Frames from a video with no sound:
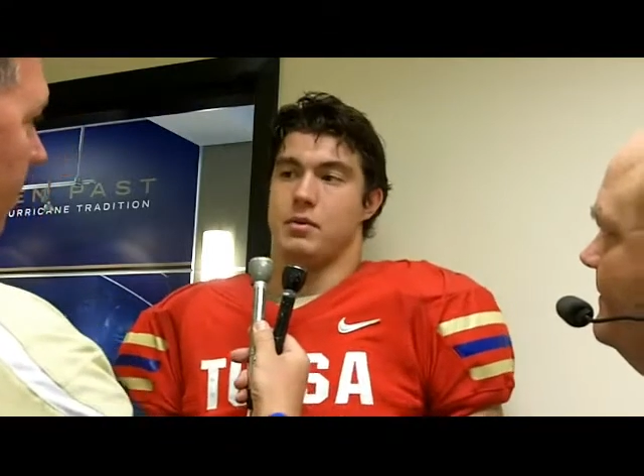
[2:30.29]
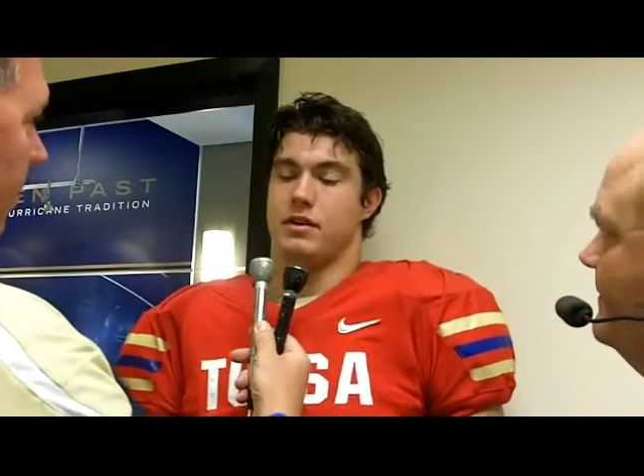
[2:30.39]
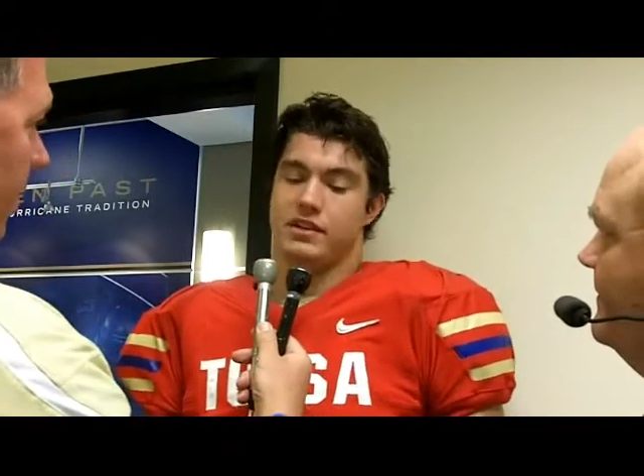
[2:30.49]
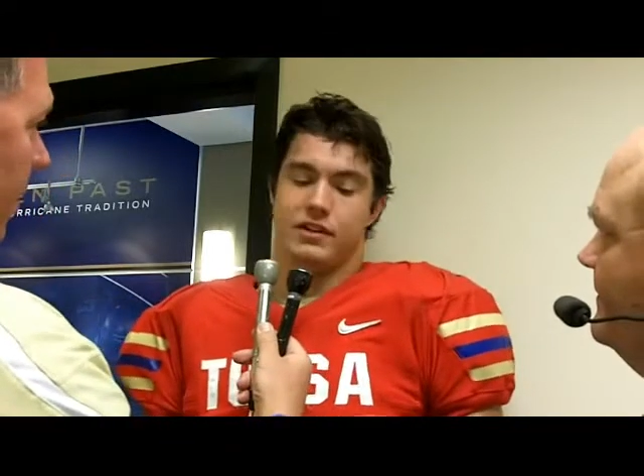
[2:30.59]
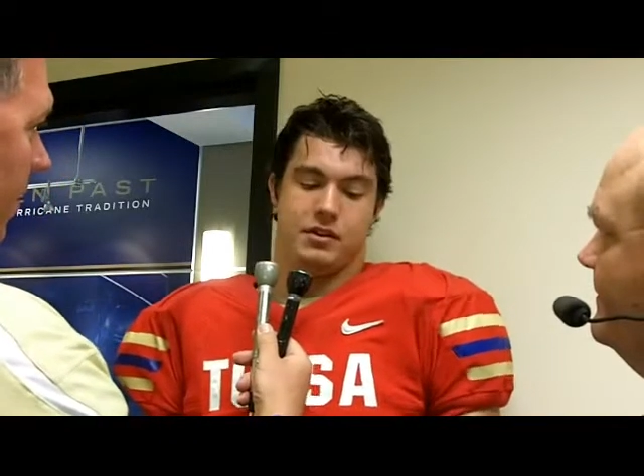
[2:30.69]

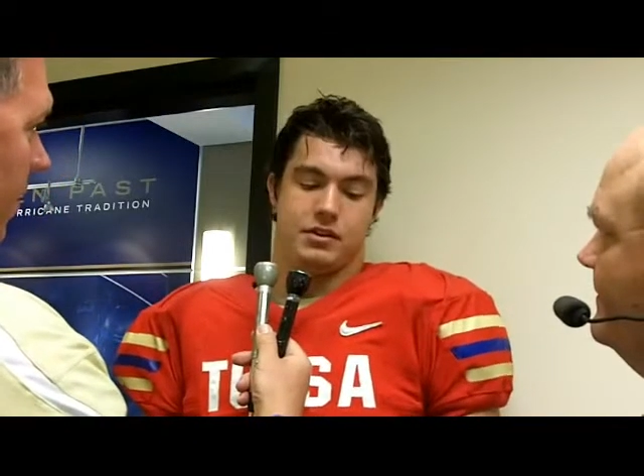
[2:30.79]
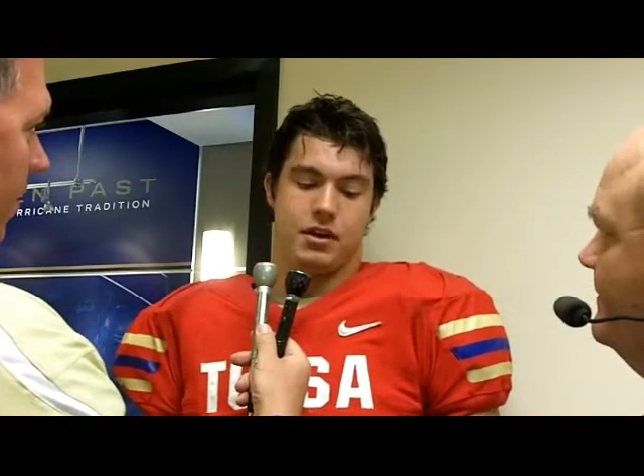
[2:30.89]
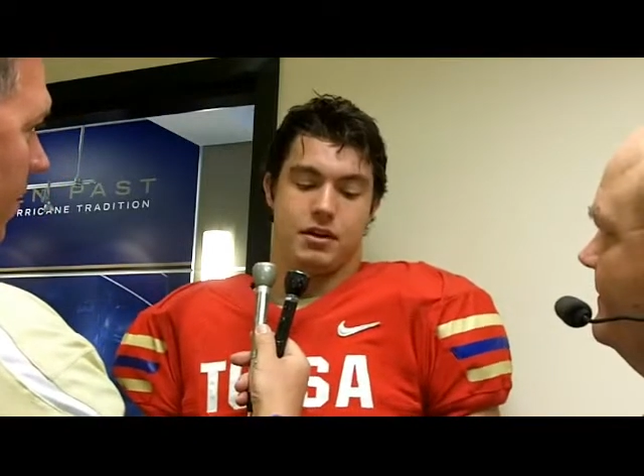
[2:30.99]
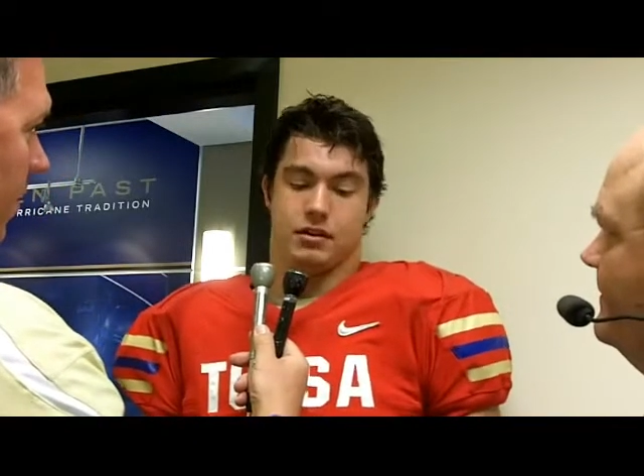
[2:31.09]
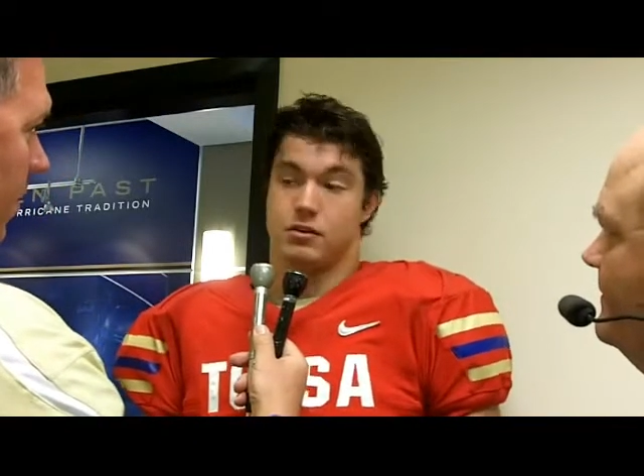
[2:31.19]
Whenever defense
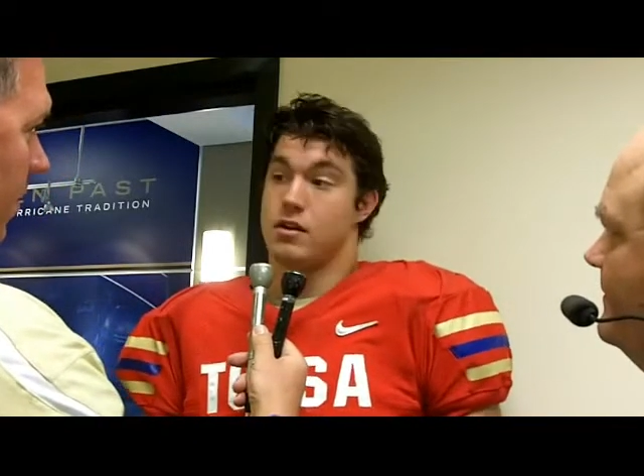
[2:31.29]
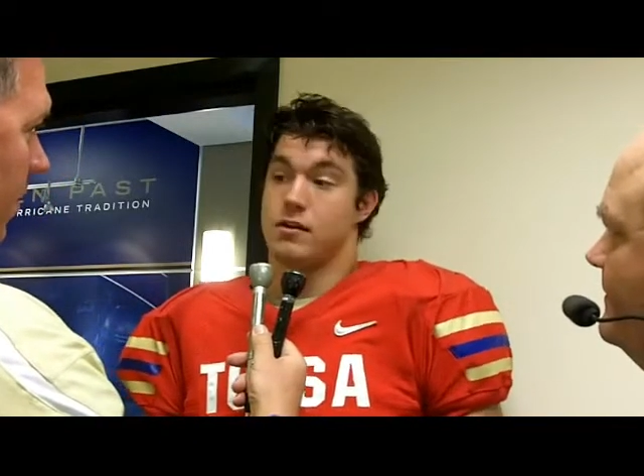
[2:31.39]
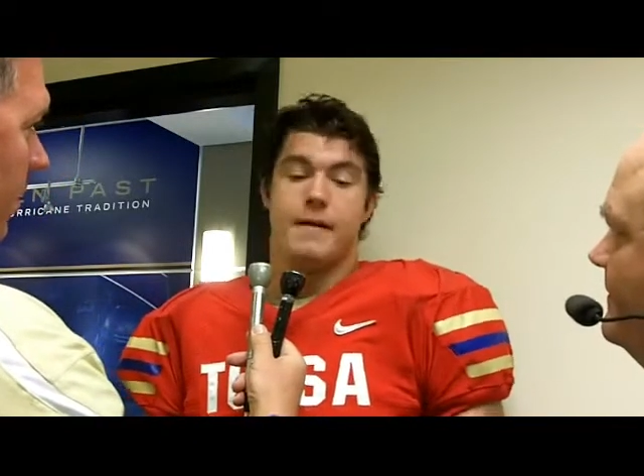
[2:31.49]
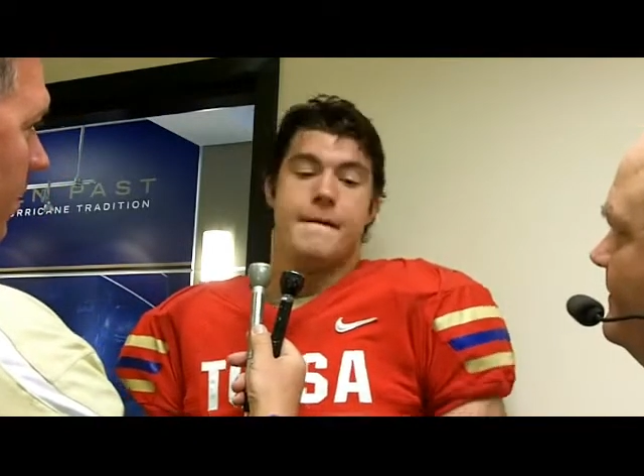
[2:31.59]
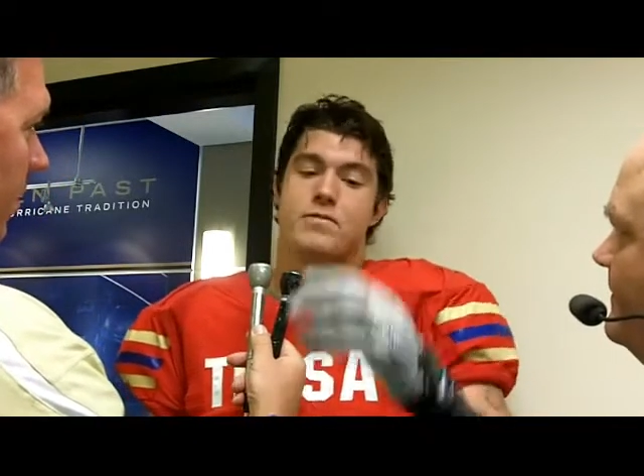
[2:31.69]
starts to
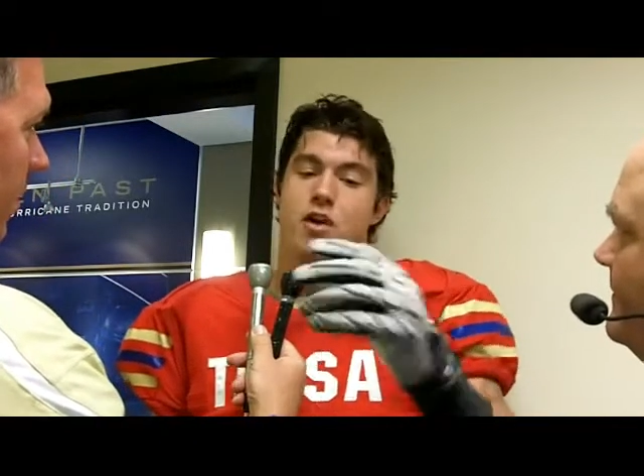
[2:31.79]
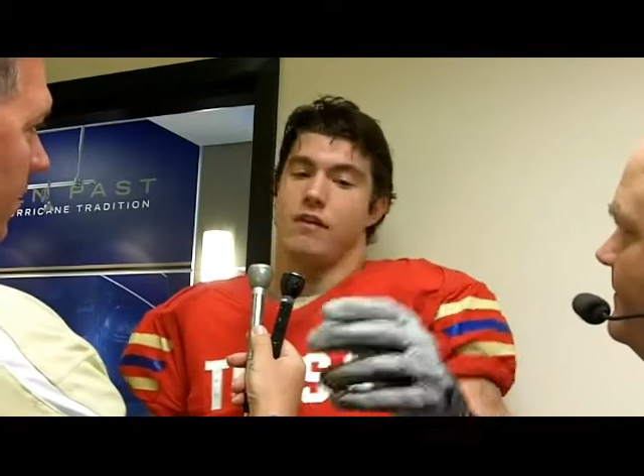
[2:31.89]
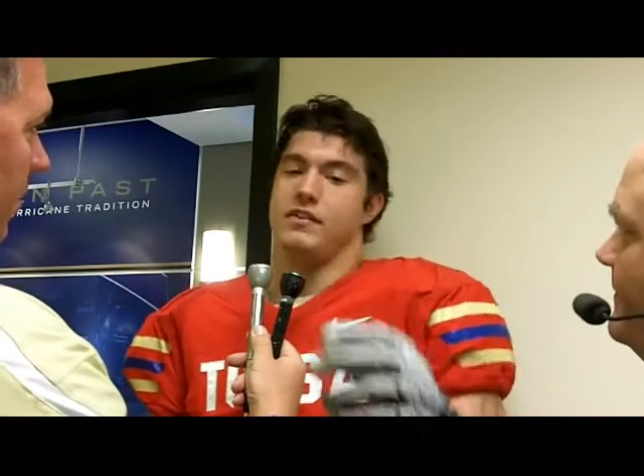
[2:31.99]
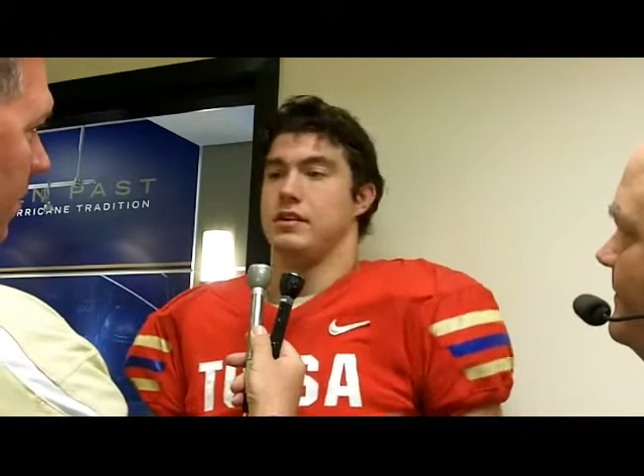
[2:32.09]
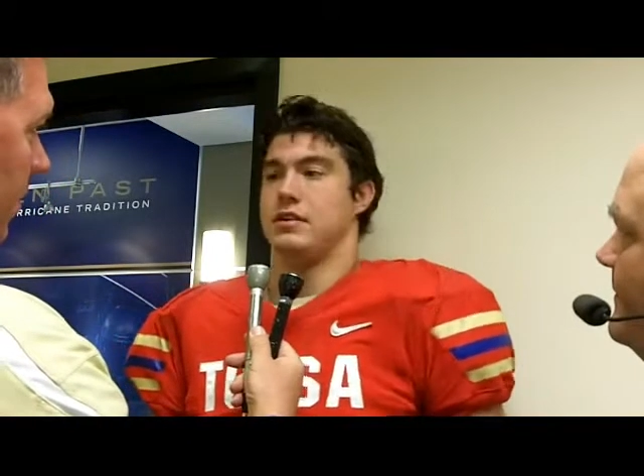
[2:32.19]
struggle,
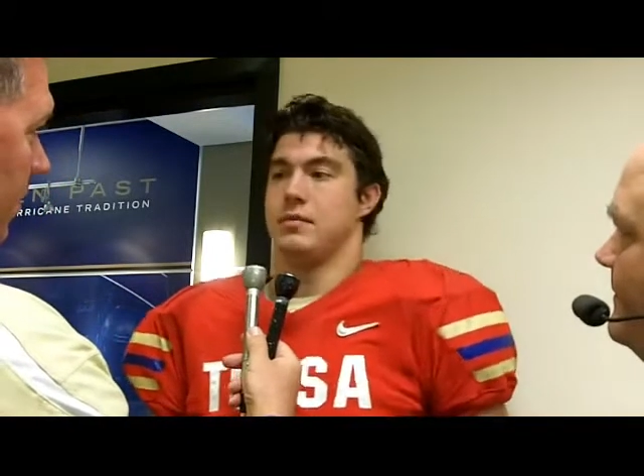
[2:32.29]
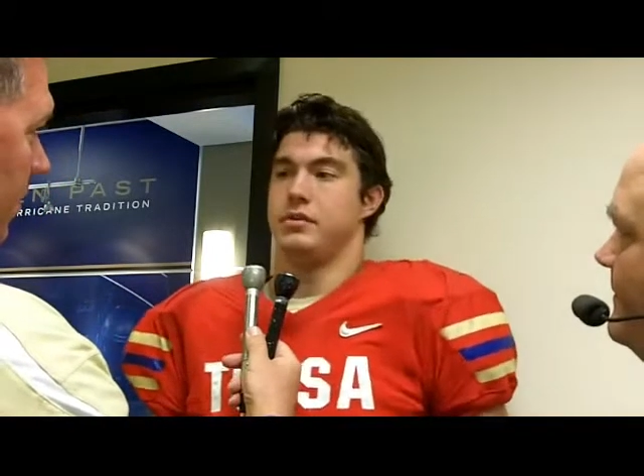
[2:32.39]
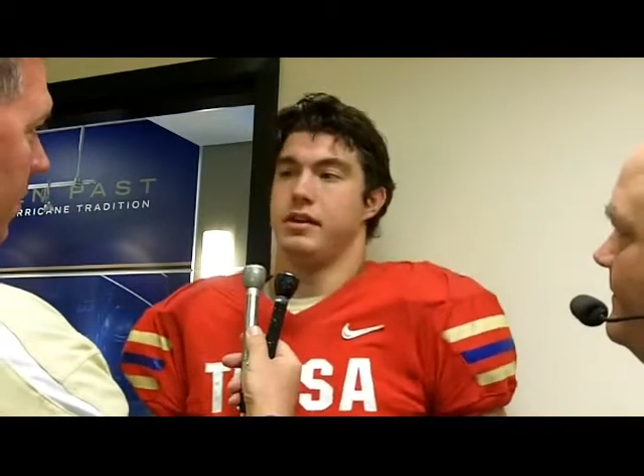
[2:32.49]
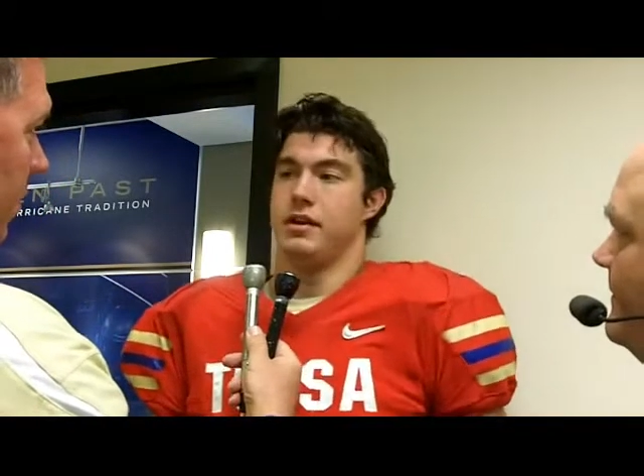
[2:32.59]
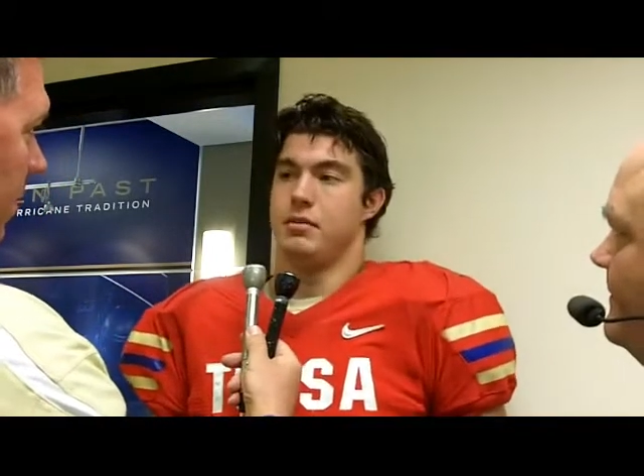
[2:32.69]
offense steps
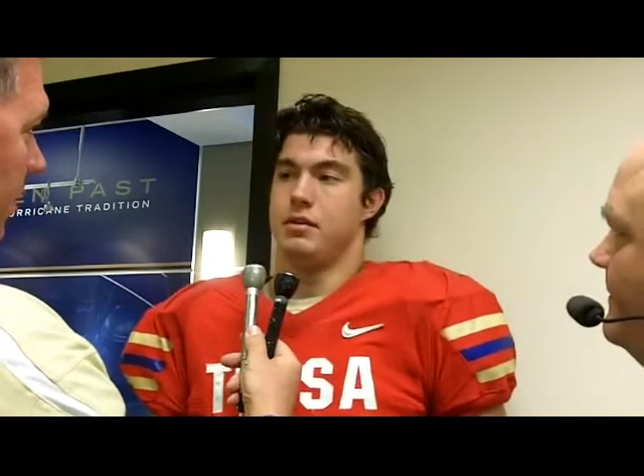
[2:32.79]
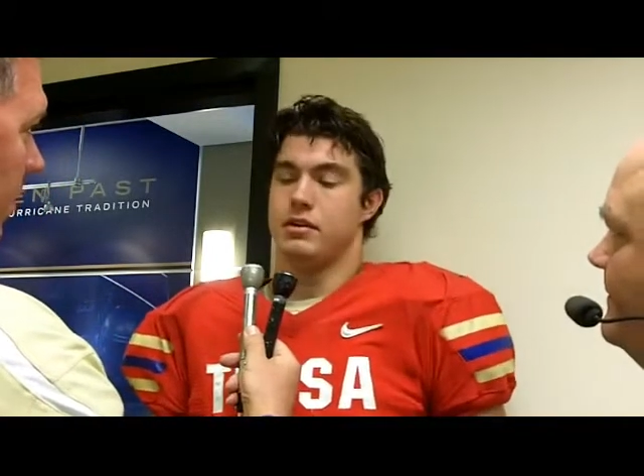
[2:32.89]
it up.